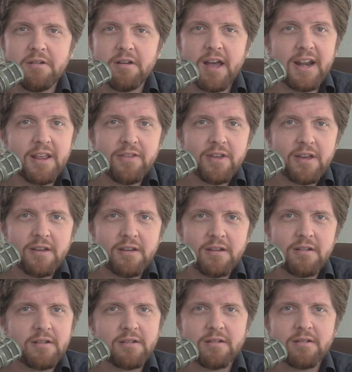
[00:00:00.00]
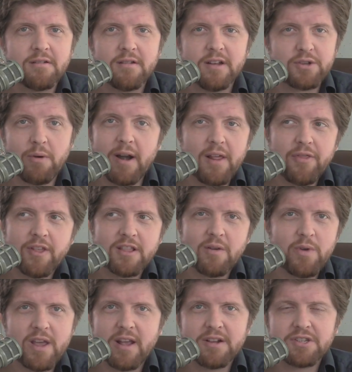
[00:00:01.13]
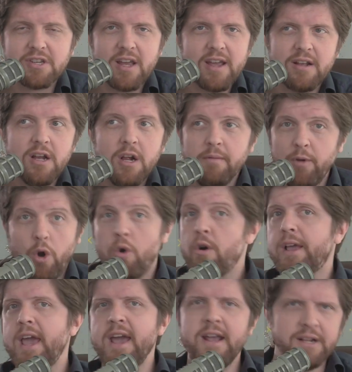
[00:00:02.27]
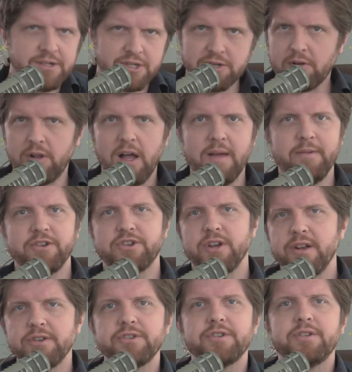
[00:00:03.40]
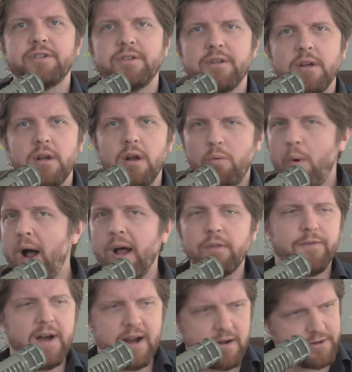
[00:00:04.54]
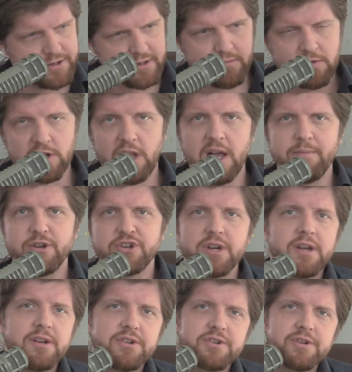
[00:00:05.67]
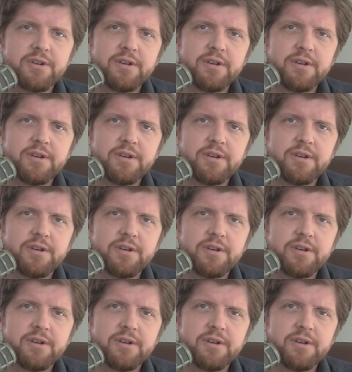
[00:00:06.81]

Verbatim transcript: Anything? Is there anything that we can say? Hurricanes? Climate change. Wildfires? Climate change.